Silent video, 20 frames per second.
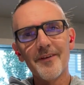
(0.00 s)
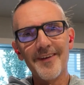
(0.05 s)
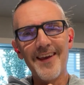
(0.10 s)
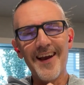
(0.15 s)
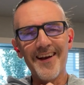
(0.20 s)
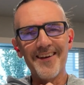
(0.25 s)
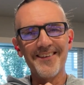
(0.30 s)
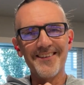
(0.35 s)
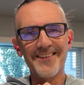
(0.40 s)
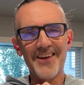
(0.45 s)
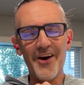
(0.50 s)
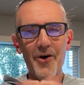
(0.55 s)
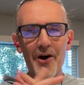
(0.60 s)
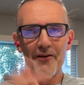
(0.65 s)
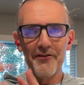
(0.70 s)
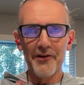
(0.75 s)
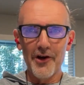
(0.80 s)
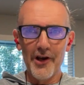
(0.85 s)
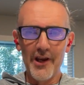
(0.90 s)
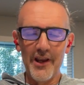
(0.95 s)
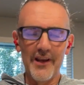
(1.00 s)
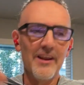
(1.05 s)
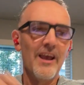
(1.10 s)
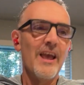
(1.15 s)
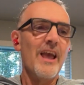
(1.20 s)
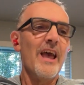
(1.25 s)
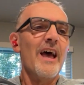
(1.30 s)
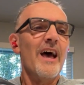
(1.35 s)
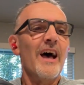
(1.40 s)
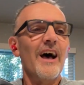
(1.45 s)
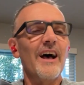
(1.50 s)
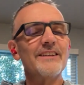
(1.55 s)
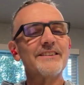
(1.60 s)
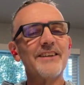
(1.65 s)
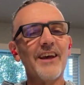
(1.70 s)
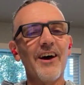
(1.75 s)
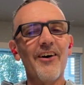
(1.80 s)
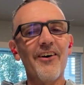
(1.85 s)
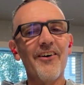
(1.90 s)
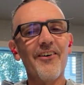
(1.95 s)
Yeah, go Evergreen.
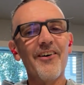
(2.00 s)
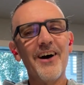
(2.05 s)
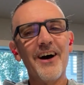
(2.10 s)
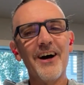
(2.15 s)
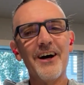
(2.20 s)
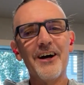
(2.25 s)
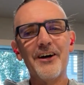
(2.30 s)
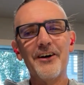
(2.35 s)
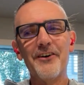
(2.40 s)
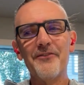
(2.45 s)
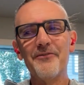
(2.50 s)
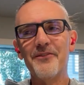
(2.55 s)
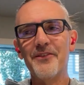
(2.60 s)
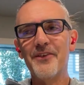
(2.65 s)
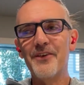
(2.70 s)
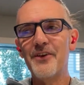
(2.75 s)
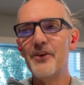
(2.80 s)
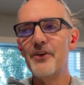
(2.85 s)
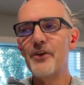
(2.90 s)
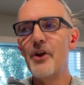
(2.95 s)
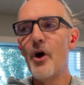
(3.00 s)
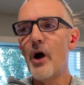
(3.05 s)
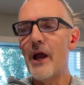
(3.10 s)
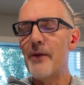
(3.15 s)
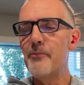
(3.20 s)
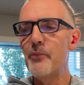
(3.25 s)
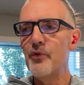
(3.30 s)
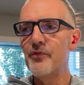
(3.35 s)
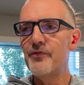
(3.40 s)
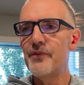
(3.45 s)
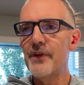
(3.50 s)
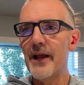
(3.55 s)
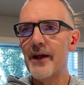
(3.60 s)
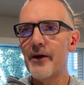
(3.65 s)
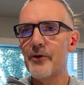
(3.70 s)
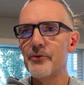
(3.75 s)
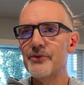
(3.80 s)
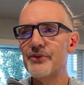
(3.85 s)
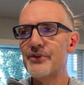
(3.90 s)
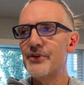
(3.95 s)
So, no, I moved
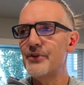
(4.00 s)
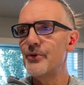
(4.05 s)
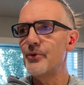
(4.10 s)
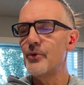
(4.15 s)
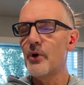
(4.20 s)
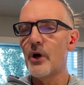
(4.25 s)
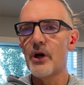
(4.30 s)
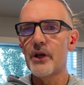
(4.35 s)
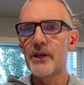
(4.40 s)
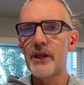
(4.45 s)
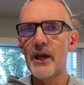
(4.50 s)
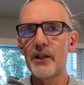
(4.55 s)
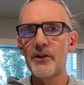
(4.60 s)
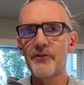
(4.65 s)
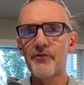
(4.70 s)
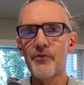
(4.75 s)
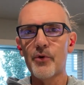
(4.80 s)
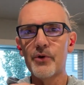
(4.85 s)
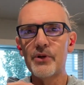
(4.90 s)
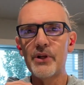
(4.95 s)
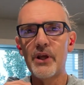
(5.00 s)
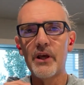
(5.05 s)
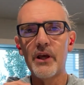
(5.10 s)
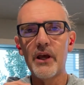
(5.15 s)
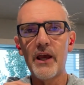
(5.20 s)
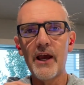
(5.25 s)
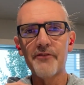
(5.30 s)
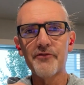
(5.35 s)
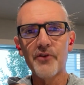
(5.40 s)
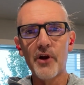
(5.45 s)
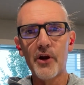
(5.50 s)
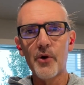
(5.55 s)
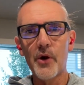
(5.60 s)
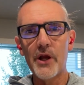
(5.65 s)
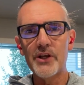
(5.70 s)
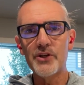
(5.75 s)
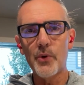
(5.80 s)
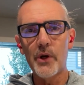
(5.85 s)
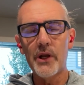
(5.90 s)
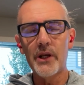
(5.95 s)
down to California after I
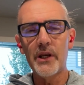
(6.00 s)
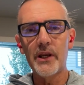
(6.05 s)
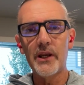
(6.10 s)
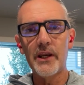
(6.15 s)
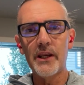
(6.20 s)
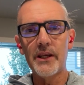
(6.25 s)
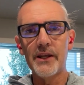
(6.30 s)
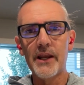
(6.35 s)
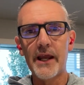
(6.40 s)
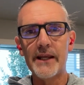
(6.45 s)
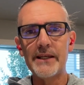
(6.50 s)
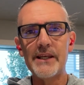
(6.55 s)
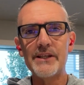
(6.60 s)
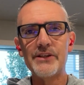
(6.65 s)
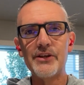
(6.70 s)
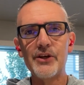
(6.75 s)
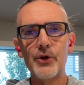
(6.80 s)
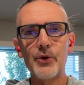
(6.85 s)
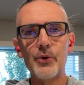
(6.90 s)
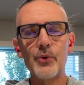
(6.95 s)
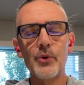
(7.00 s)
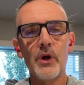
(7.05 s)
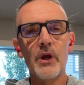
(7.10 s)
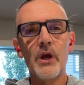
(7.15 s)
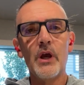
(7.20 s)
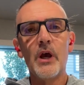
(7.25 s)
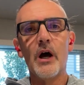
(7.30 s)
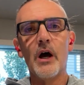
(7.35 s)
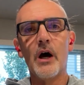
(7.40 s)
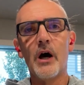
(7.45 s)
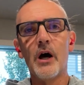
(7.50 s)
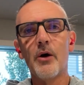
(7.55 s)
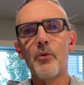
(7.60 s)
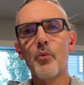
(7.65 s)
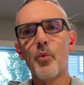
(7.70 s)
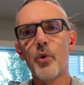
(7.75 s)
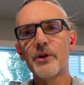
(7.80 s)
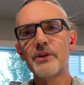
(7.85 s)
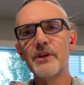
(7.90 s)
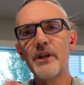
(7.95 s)
graduated in '92,
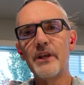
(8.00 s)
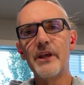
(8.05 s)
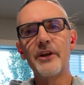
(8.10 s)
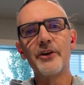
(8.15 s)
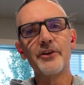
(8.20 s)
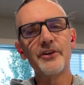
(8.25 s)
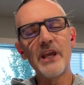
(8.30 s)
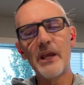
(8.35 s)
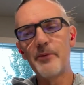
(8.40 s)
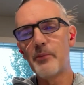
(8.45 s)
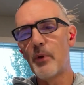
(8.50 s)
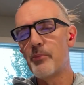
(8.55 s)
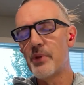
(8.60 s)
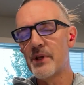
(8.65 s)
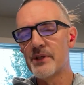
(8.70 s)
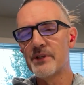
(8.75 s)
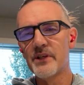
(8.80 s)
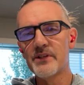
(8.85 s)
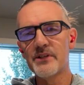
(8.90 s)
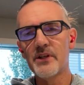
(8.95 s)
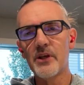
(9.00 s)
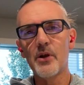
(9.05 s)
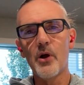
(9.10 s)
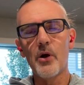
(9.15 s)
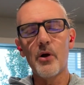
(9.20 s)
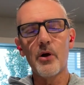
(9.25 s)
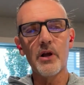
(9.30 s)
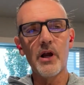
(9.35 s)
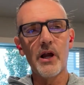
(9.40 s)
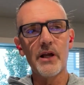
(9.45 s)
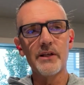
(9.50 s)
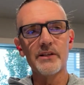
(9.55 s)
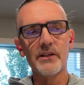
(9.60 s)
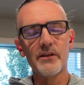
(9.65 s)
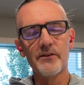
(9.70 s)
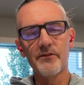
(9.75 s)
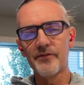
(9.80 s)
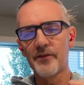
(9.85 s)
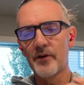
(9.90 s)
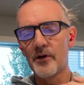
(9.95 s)
worked in the entertainment business, did all kinds
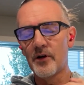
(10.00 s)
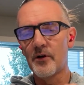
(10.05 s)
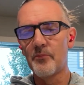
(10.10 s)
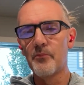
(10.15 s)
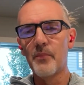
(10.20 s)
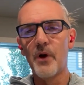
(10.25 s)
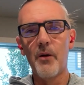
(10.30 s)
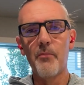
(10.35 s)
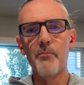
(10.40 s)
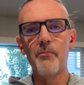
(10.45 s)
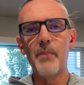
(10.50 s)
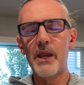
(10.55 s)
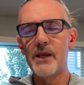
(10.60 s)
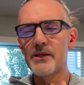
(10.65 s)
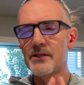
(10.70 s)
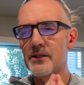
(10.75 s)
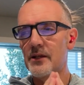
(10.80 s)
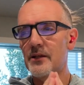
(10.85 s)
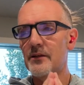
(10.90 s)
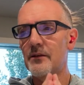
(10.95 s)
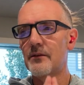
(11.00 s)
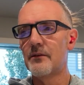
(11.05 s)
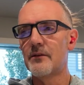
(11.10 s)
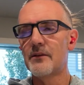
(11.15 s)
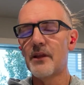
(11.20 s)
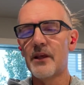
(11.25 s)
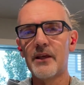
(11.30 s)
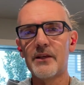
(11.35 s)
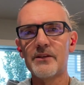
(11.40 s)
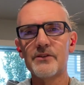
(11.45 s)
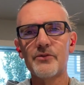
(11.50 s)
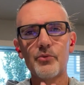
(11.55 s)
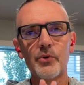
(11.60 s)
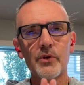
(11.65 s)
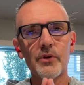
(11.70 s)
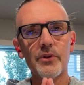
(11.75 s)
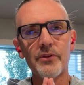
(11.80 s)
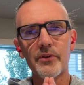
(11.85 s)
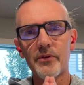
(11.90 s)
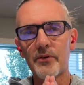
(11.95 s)
of amazing things
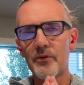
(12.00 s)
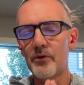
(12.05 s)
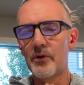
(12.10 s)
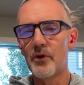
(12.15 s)
with